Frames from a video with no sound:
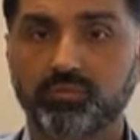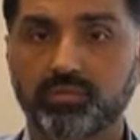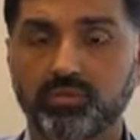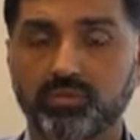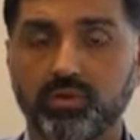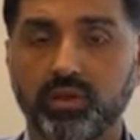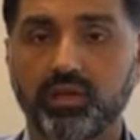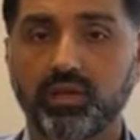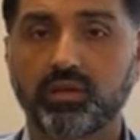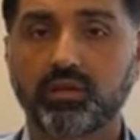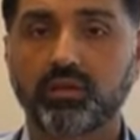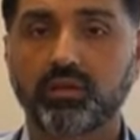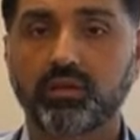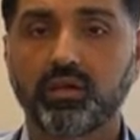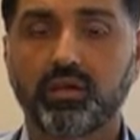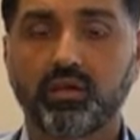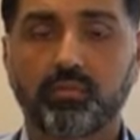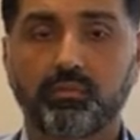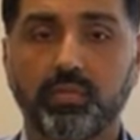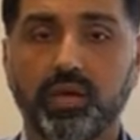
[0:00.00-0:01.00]
screening.
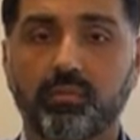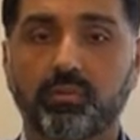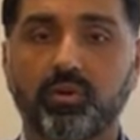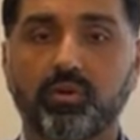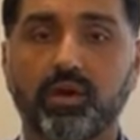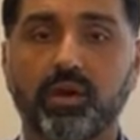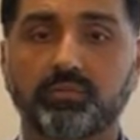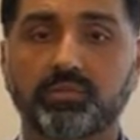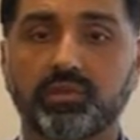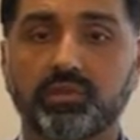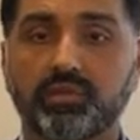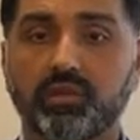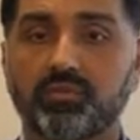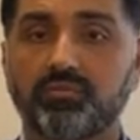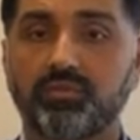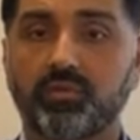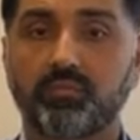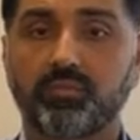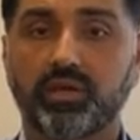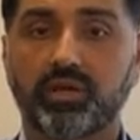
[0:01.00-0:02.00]
Mammograms are done
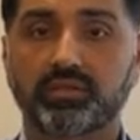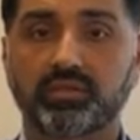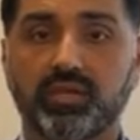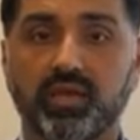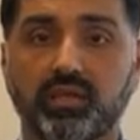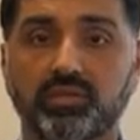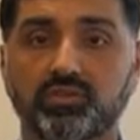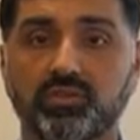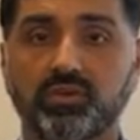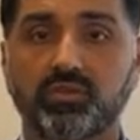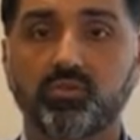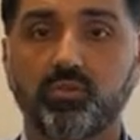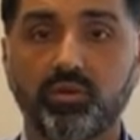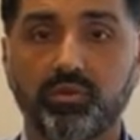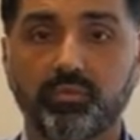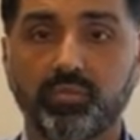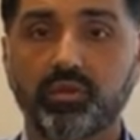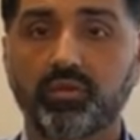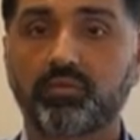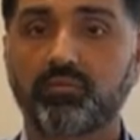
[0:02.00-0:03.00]
for breast cancer in
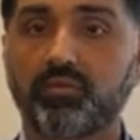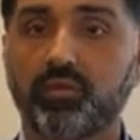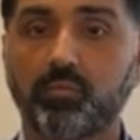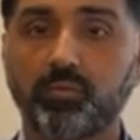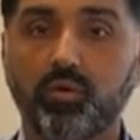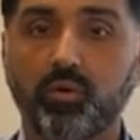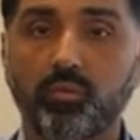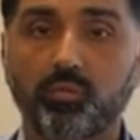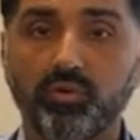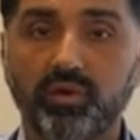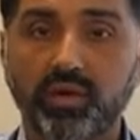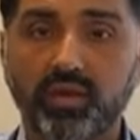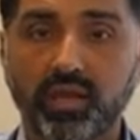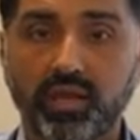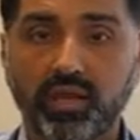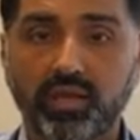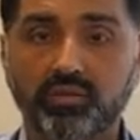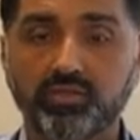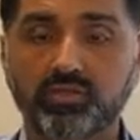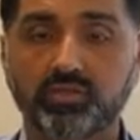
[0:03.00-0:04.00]
women of appropriate
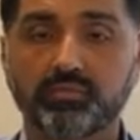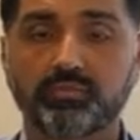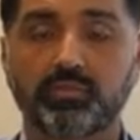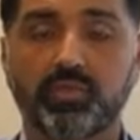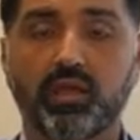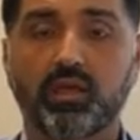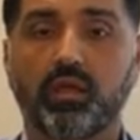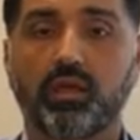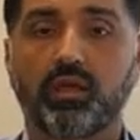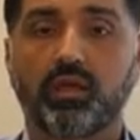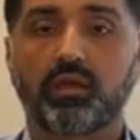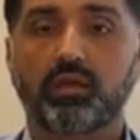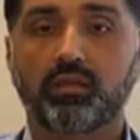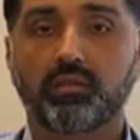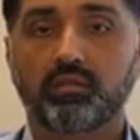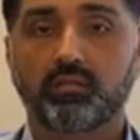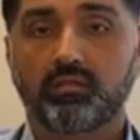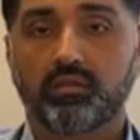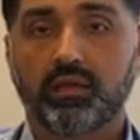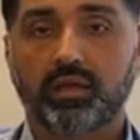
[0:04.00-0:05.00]
age.
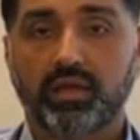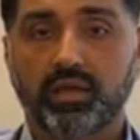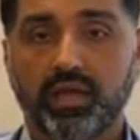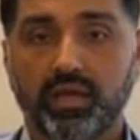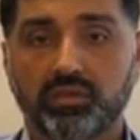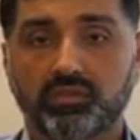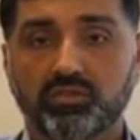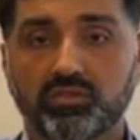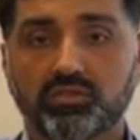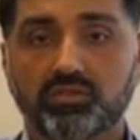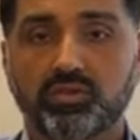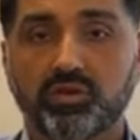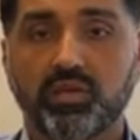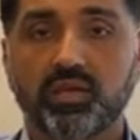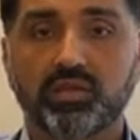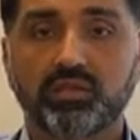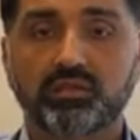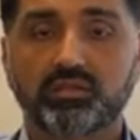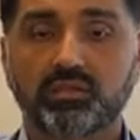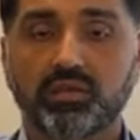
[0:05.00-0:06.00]
Lung cancer
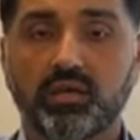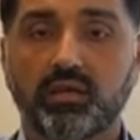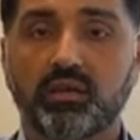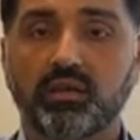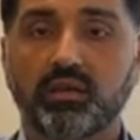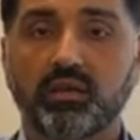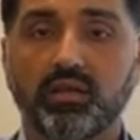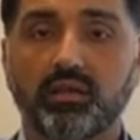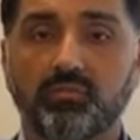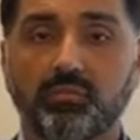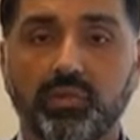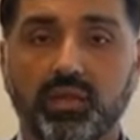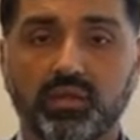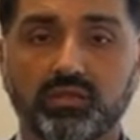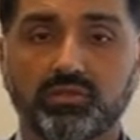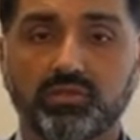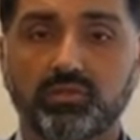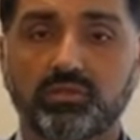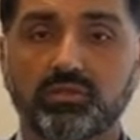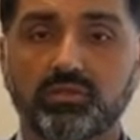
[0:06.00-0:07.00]
screening is done in
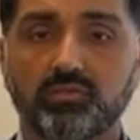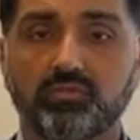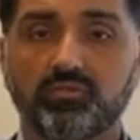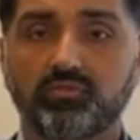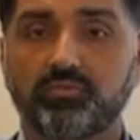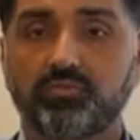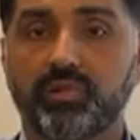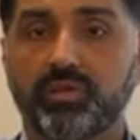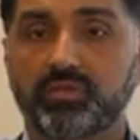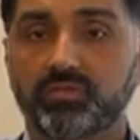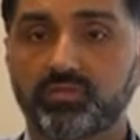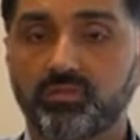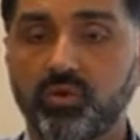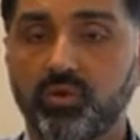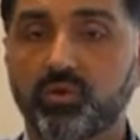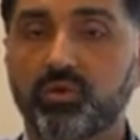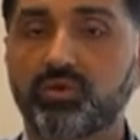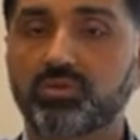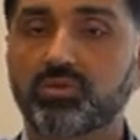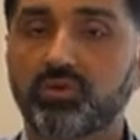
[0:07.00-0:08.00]
patients who've been
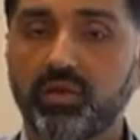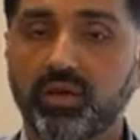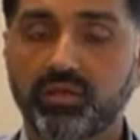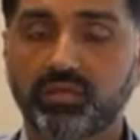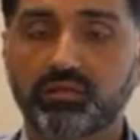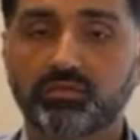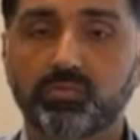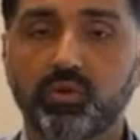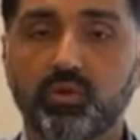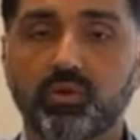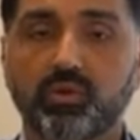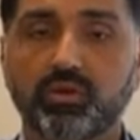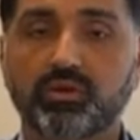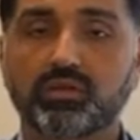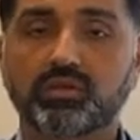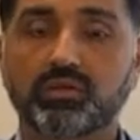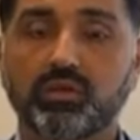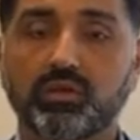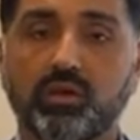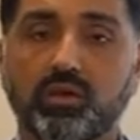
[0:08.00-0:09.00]
smokers or
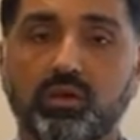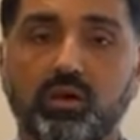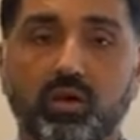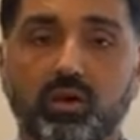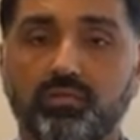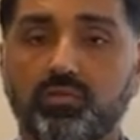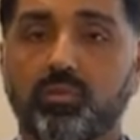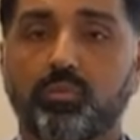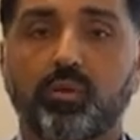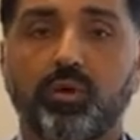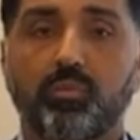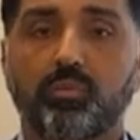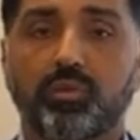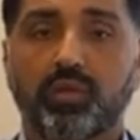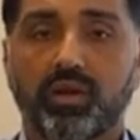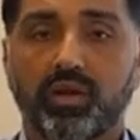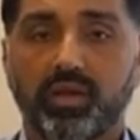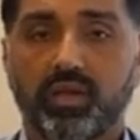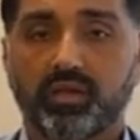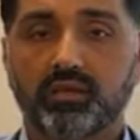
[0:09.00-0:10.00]
ex-smokers of
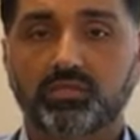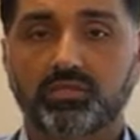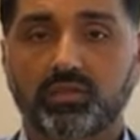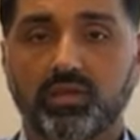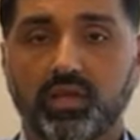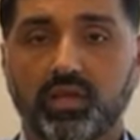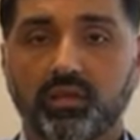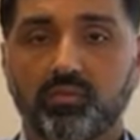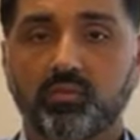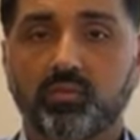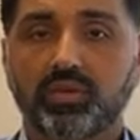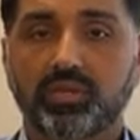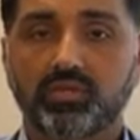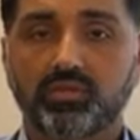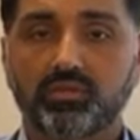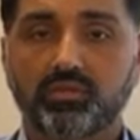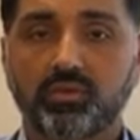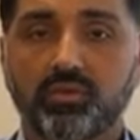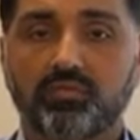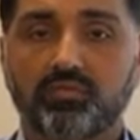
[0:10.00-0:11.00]
appropriate age. And we
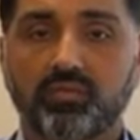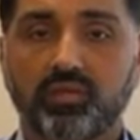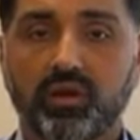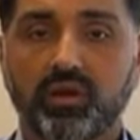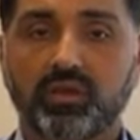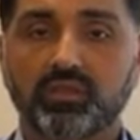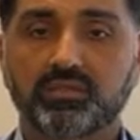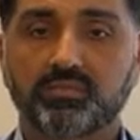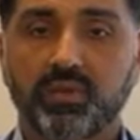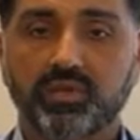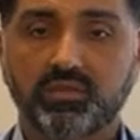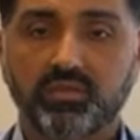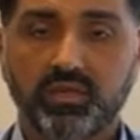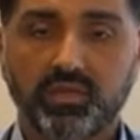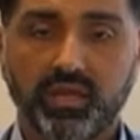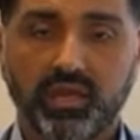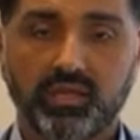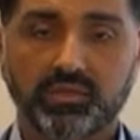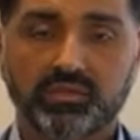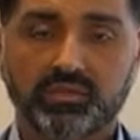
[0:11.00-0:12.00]
do a very special
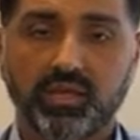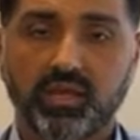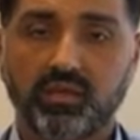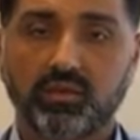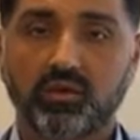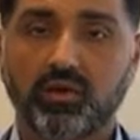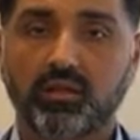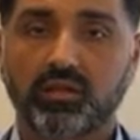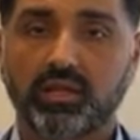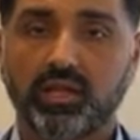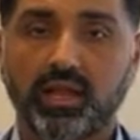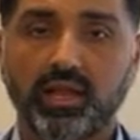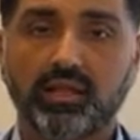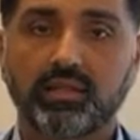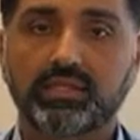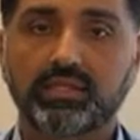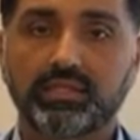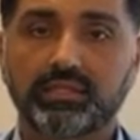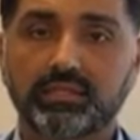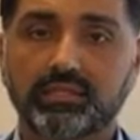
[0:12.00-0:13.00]
CAT scan called an
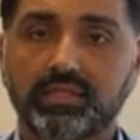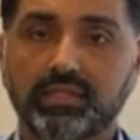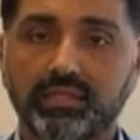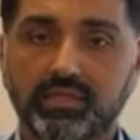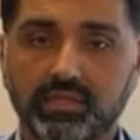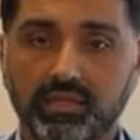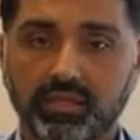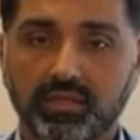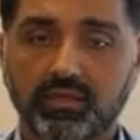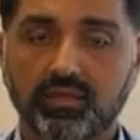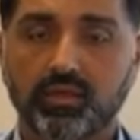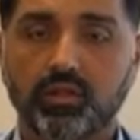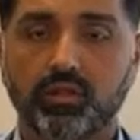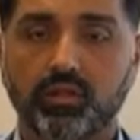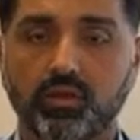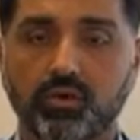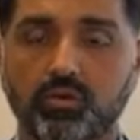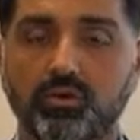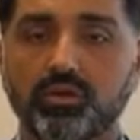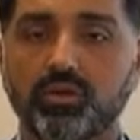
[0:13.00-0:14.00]
LDCT, a
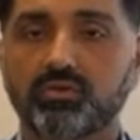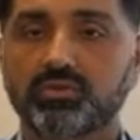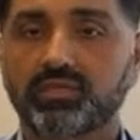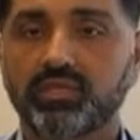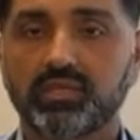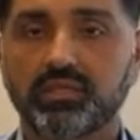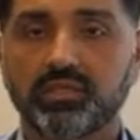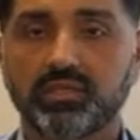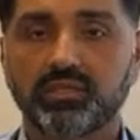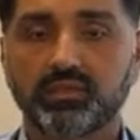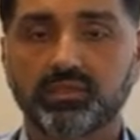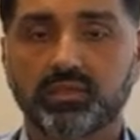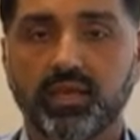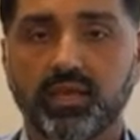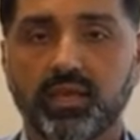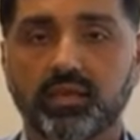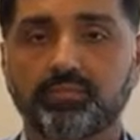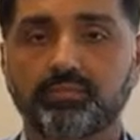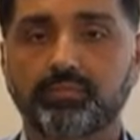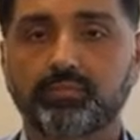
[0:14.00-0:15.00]
low-dose CT
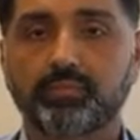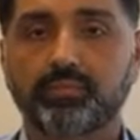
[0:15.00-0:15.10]
scan.